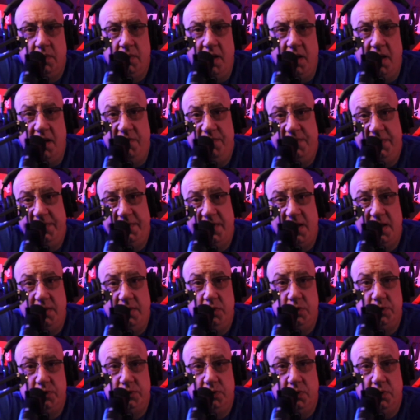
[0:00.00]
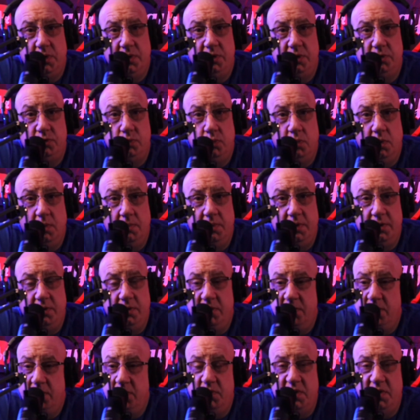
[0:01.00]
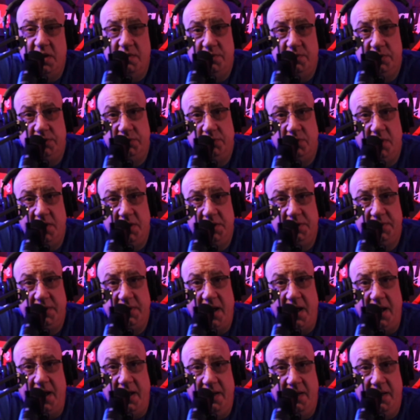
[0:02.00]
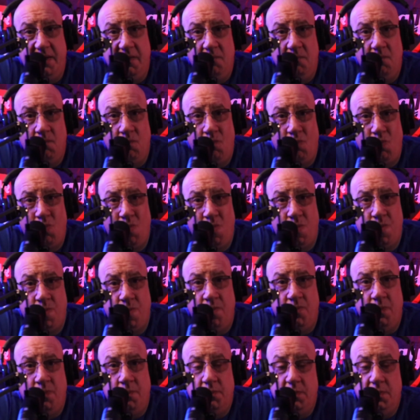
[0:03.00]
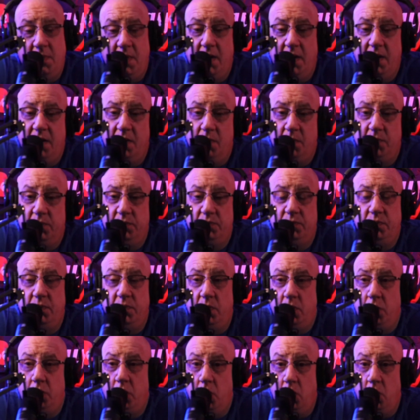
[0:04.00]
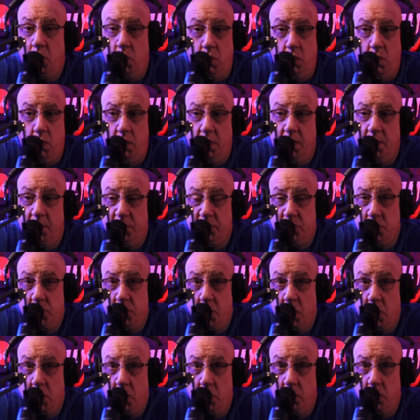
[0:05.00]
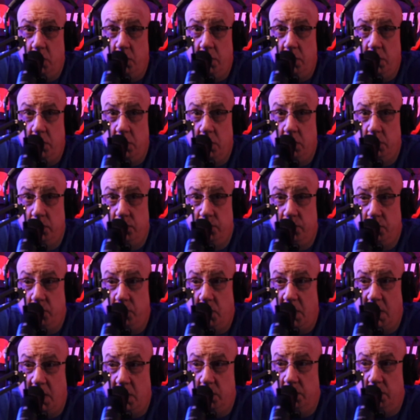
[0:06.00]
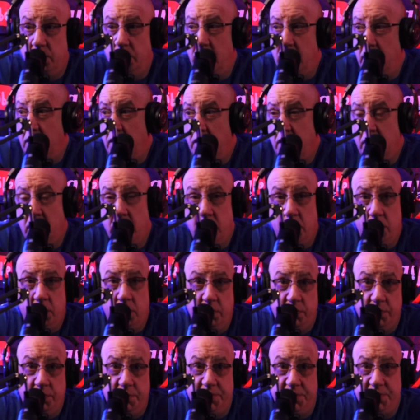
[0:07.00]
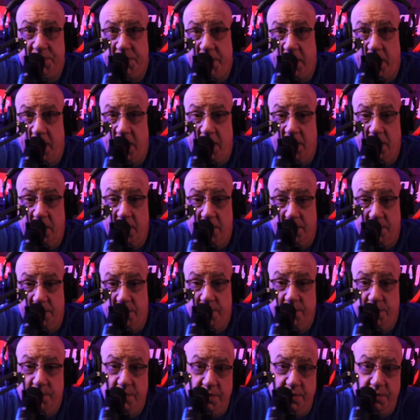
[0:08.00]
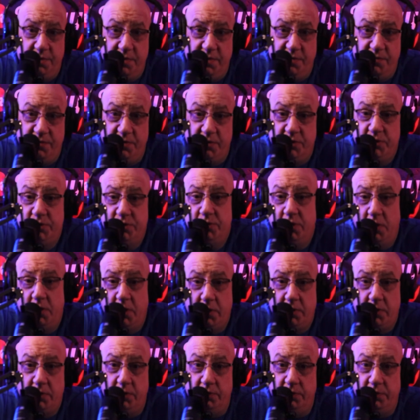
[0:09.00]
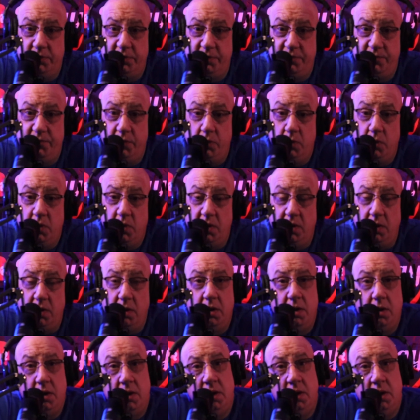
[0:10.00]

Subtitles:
Every time you saw this woman, you never saw this guy. And it was known throughout the state, in different circles, if you will,